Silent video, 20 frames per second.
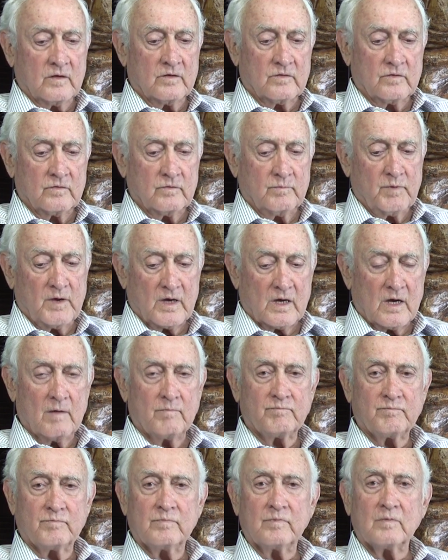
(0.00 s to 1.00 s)
to pick
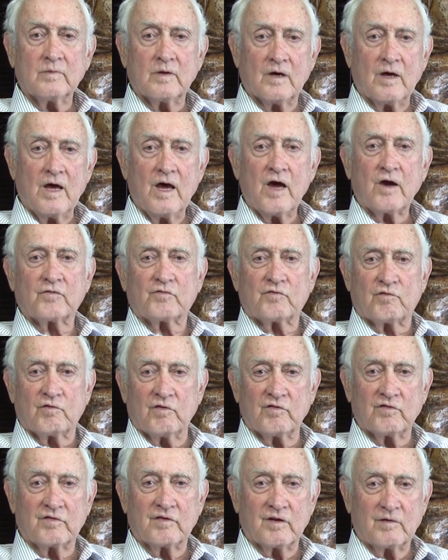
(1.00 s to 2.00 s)
up uh,
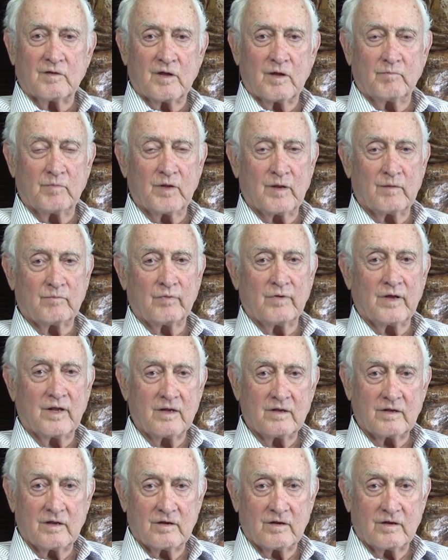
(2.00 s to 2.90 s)
extras that had been printed.